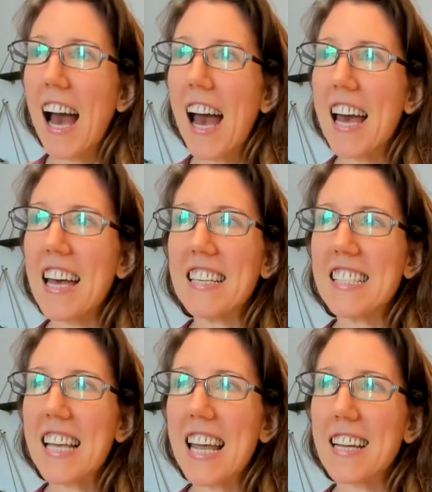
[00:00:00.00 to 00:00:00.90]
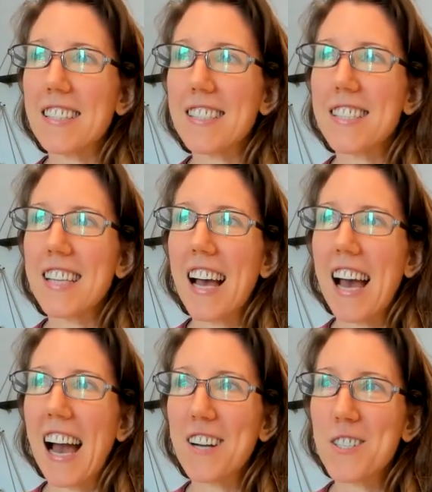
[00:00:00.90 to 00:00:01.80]
and it's
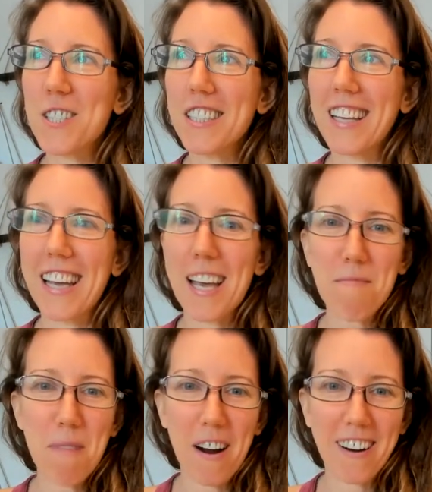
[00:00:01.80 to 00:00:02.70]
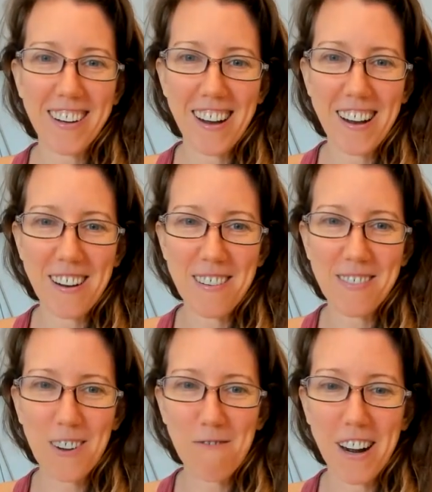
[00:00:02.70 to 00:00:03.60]
actually part of
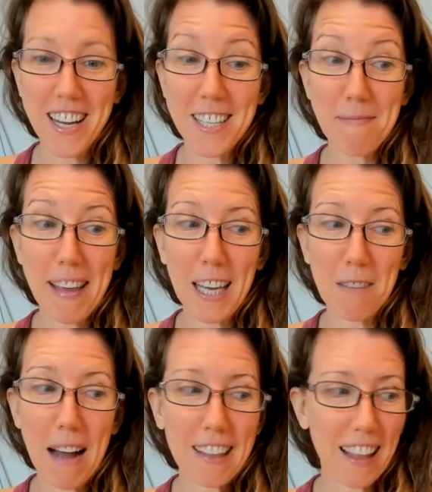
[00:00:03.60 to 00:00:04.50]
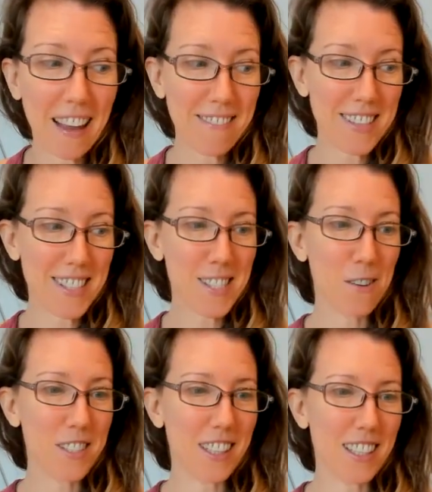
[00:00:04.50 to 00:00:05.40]
what is making my life
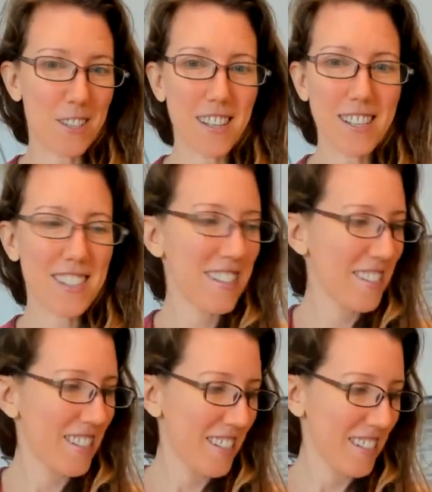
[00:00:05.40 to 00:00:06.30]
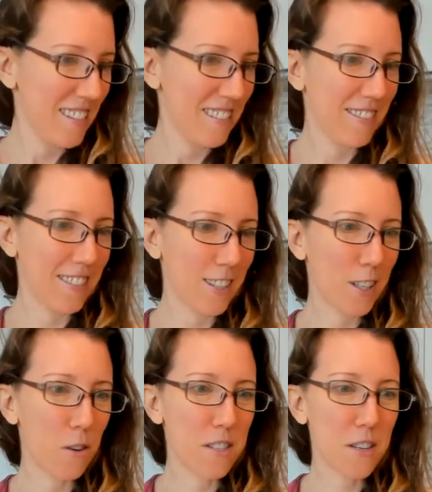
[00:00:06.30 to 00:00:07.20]
so delicious.
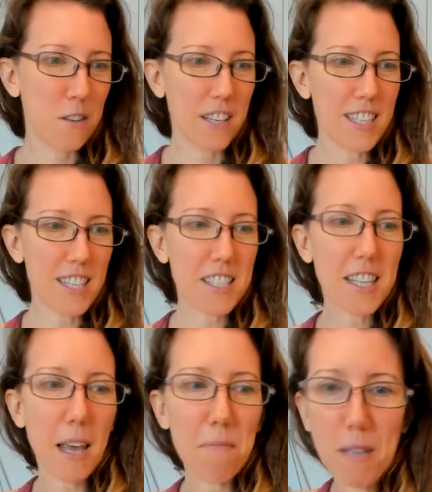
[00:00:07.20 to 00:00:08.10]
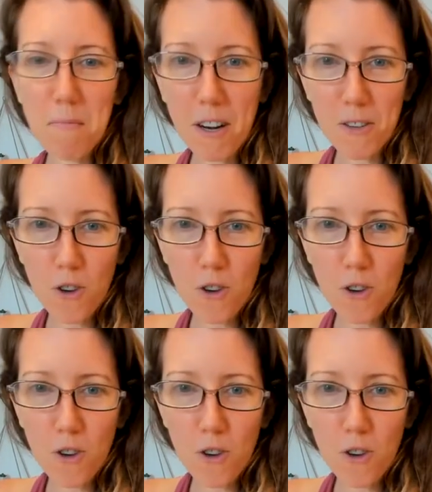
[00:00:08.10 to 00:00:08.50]
Of course, you don't need to escape somewhere